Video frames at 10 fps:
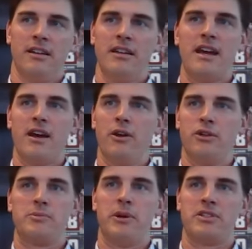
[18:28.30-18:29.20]
Nate
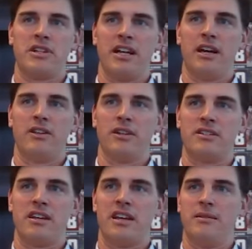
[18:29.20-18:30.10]
Oats puts together a
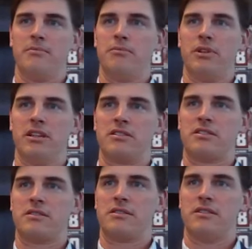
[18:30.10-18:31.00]
team
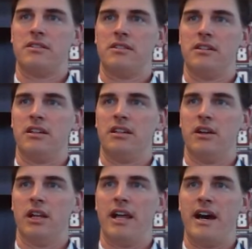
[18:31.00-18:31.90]
that's you
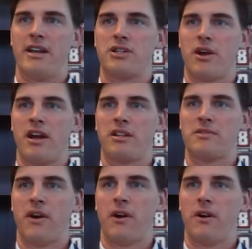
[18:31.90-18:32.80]
know a lot of
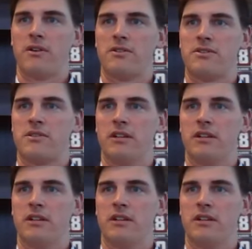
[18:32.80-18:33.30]
transfers.